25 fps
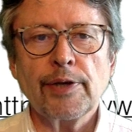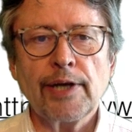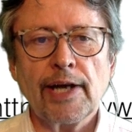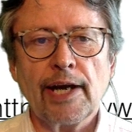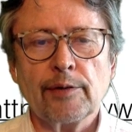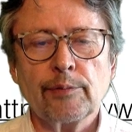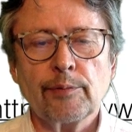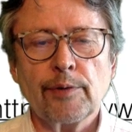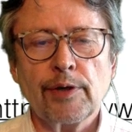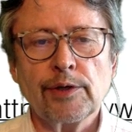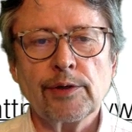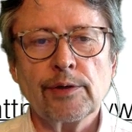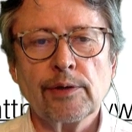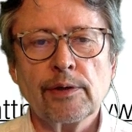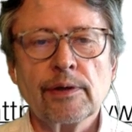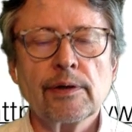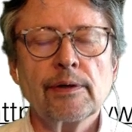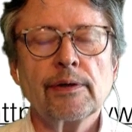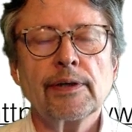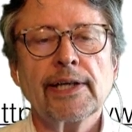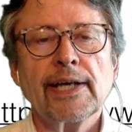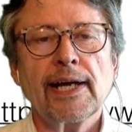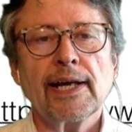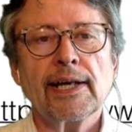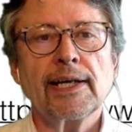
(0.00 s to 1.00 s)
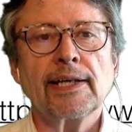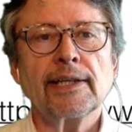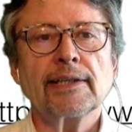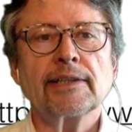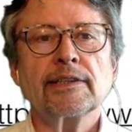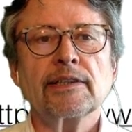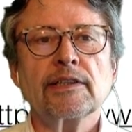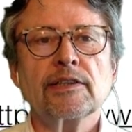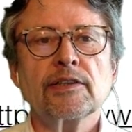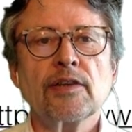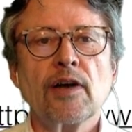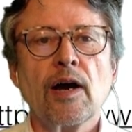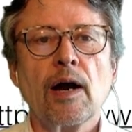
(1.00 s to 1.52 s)
that when you look at it,
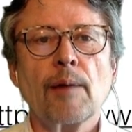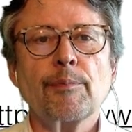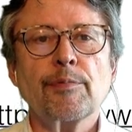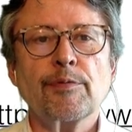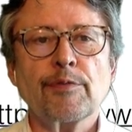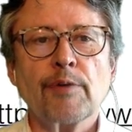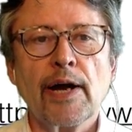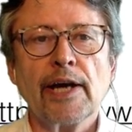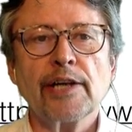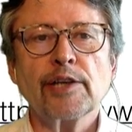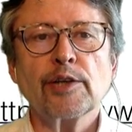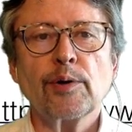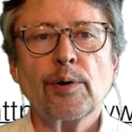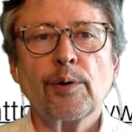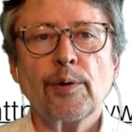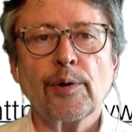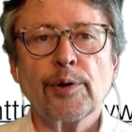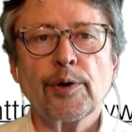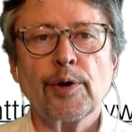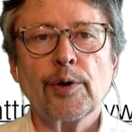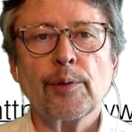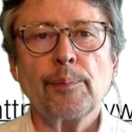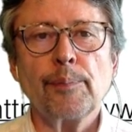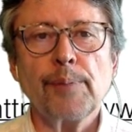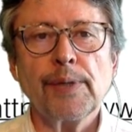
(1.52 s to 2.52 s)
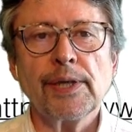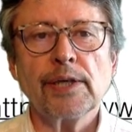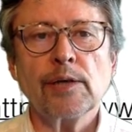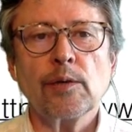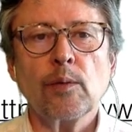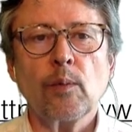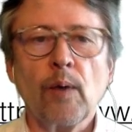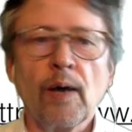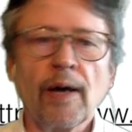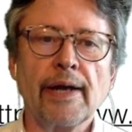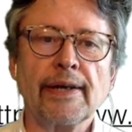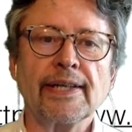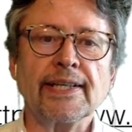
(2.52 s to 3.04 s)
top right corner, pin
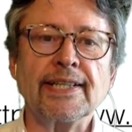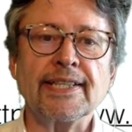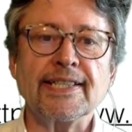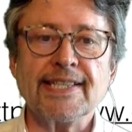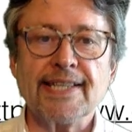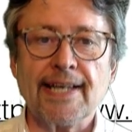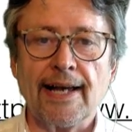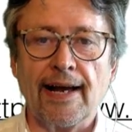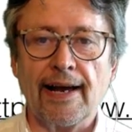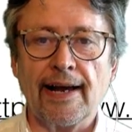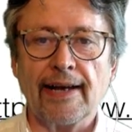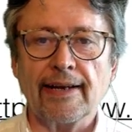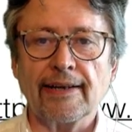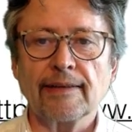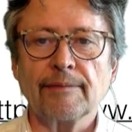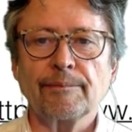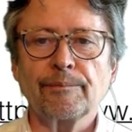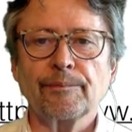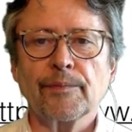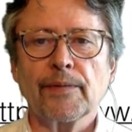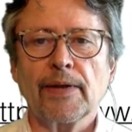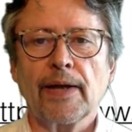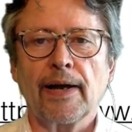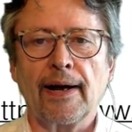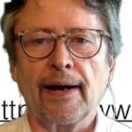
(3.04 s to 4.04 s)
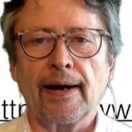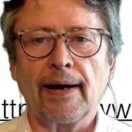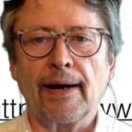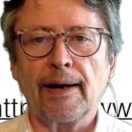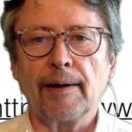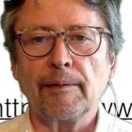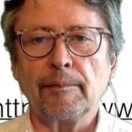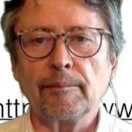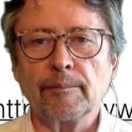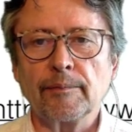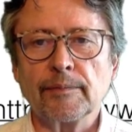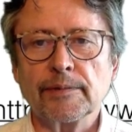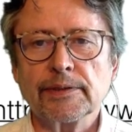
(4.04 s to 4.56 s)
1 inside.
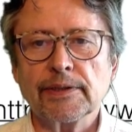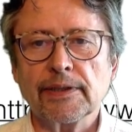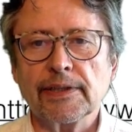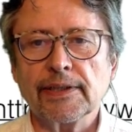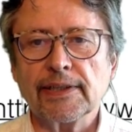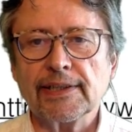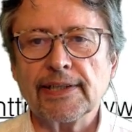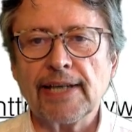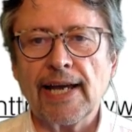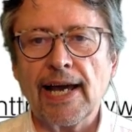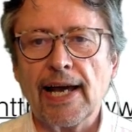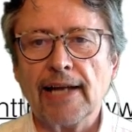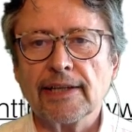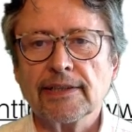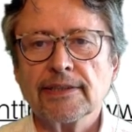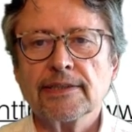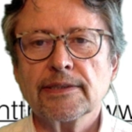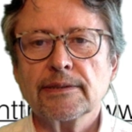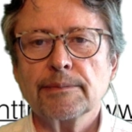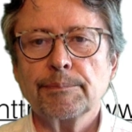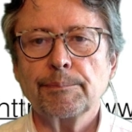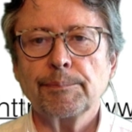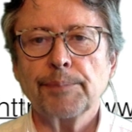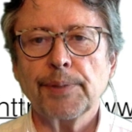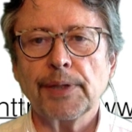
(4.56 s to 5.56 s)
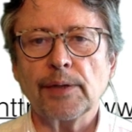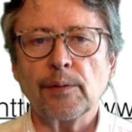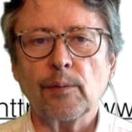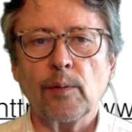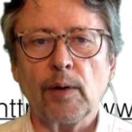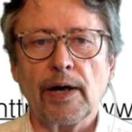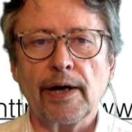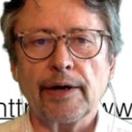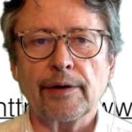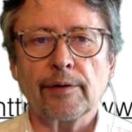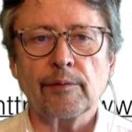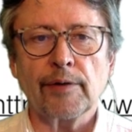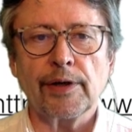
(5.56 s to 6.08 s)
So that's pin
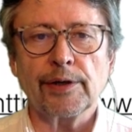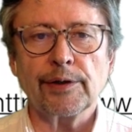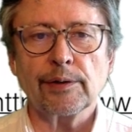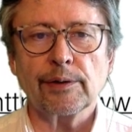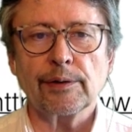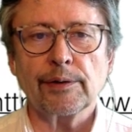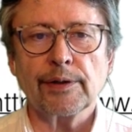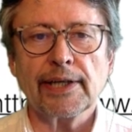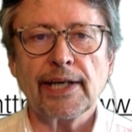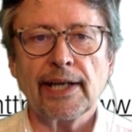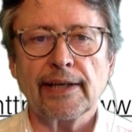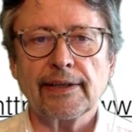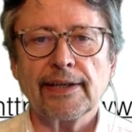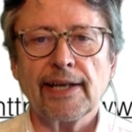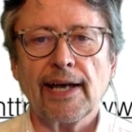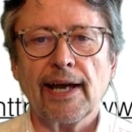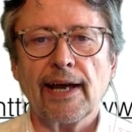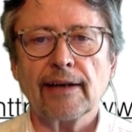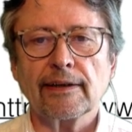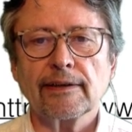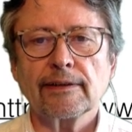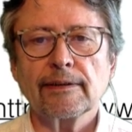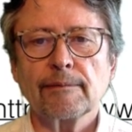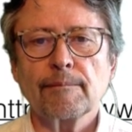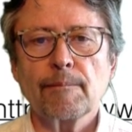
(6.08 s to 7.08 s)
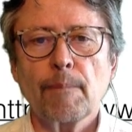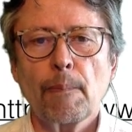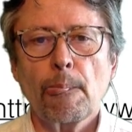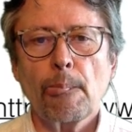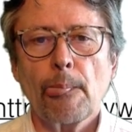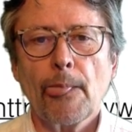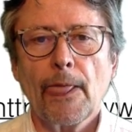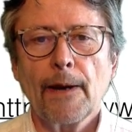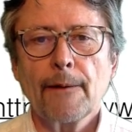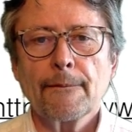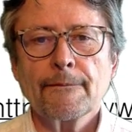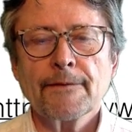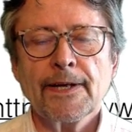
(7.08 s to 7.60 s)
1 when you look at that.
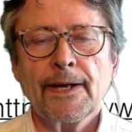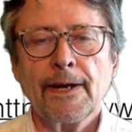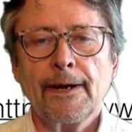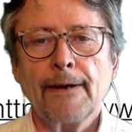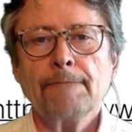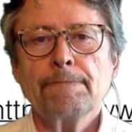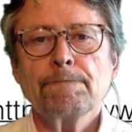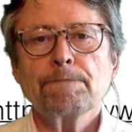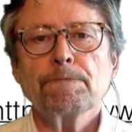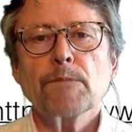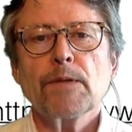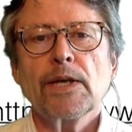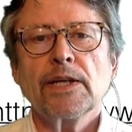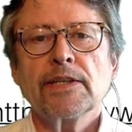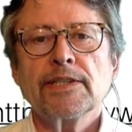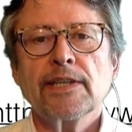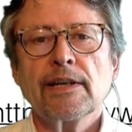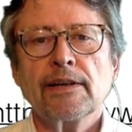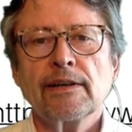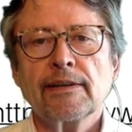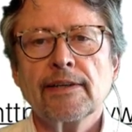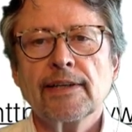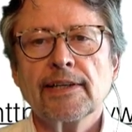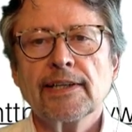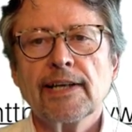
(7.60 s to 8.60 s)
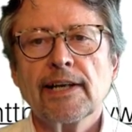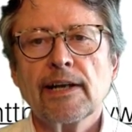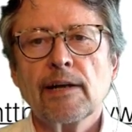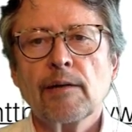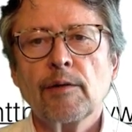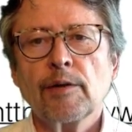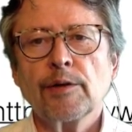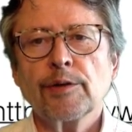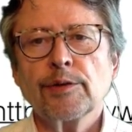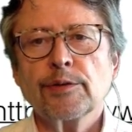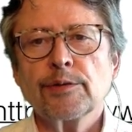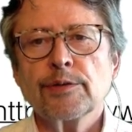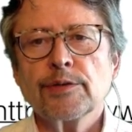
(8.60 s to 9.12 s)
Okay. The other thing that I
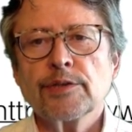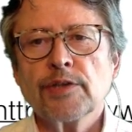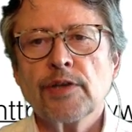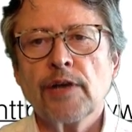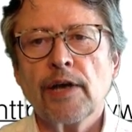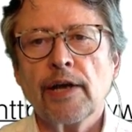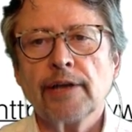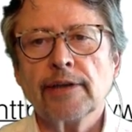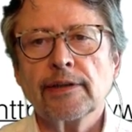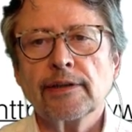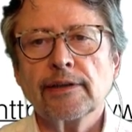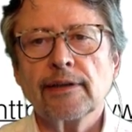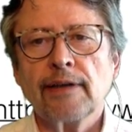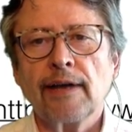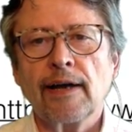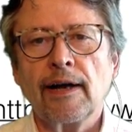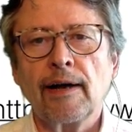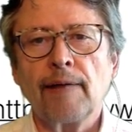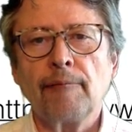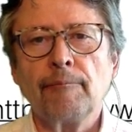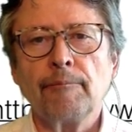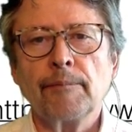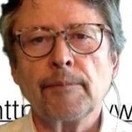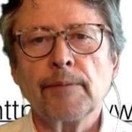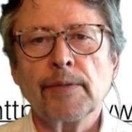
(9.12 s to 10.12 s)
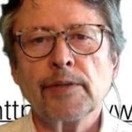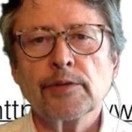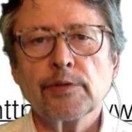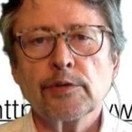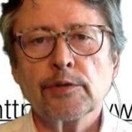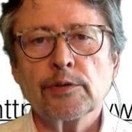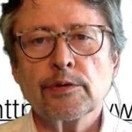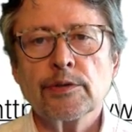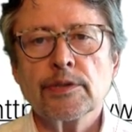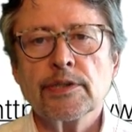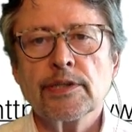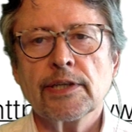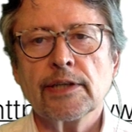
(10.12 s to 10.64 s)
want to start
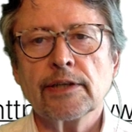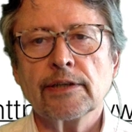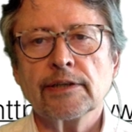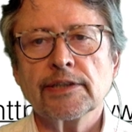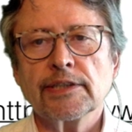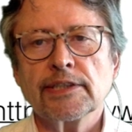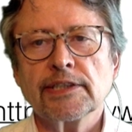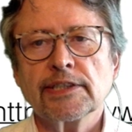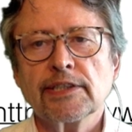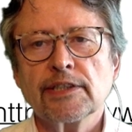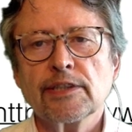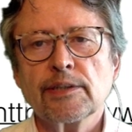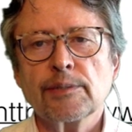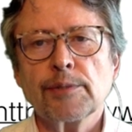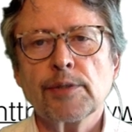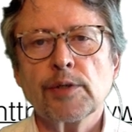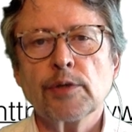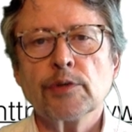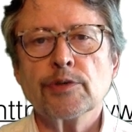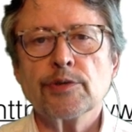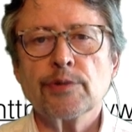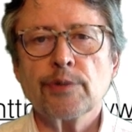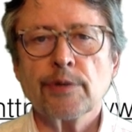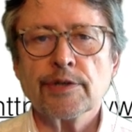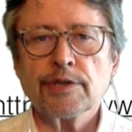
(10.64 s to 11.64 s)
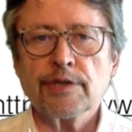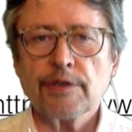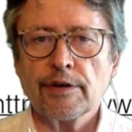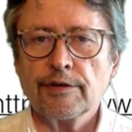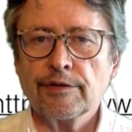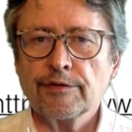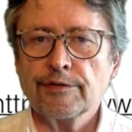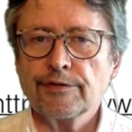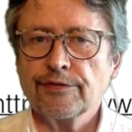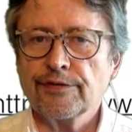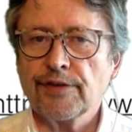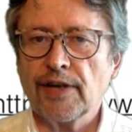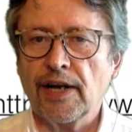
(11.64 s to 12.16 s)
introducing, because it's going to be a source
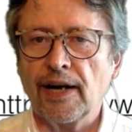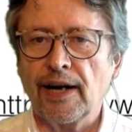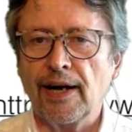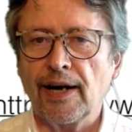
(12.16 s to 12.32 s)
of